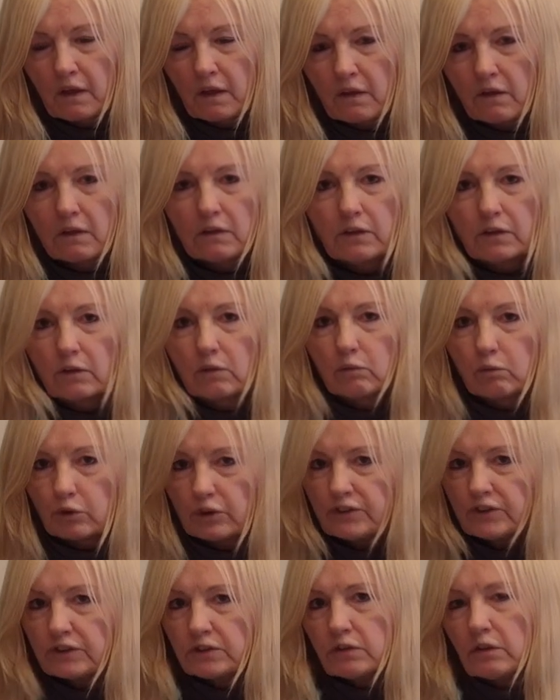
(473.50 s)
the little
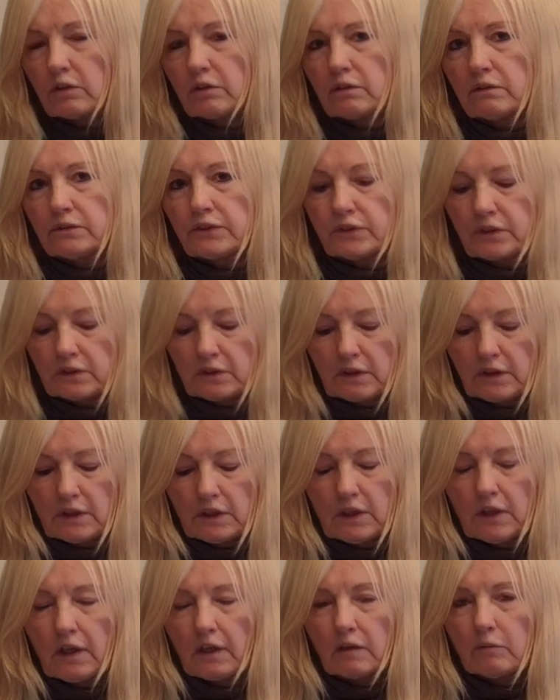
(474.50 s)
wood stoves
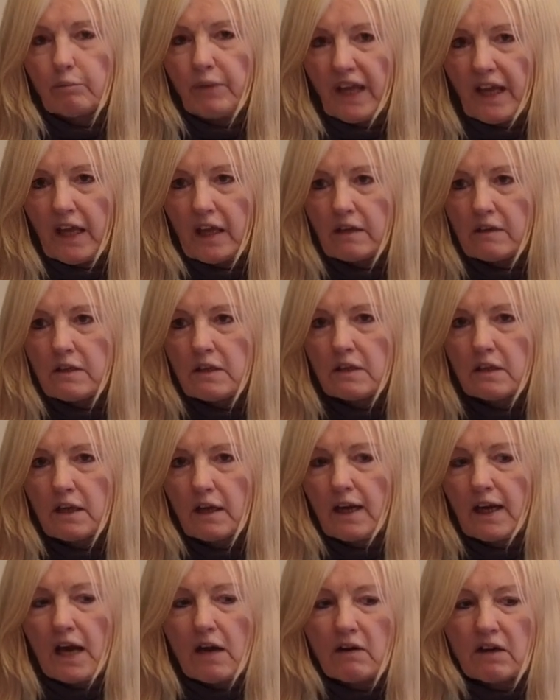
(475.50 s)
are banned.
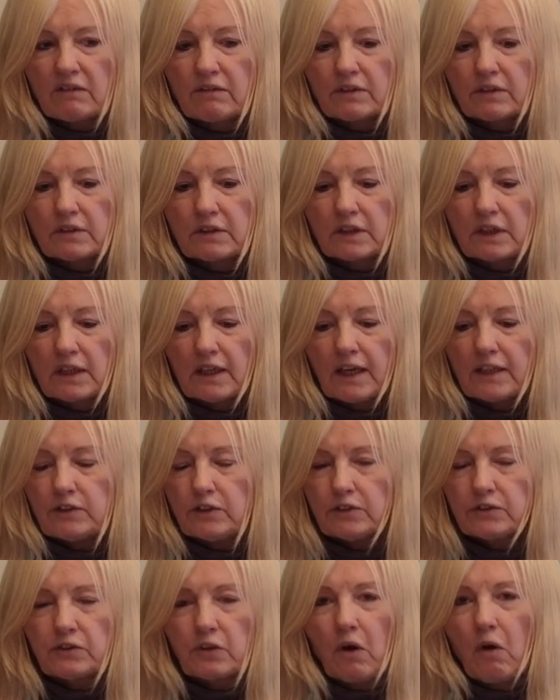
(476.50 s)
However, I
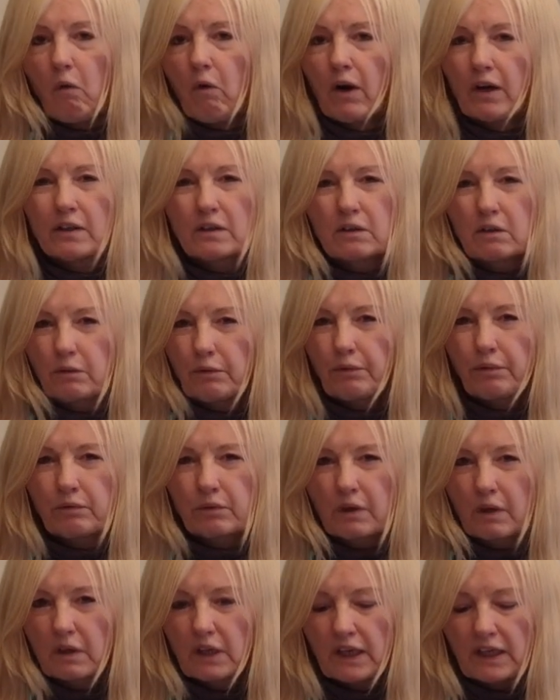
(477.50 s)
just don't want to go
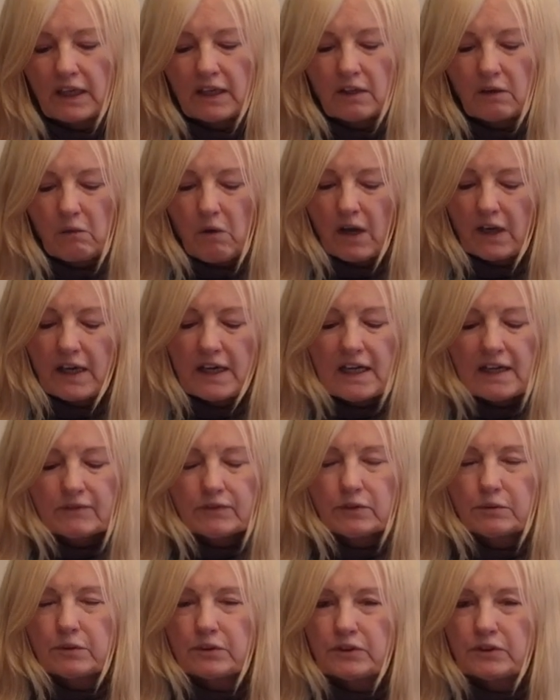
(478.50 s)
through all that. I don't want to have to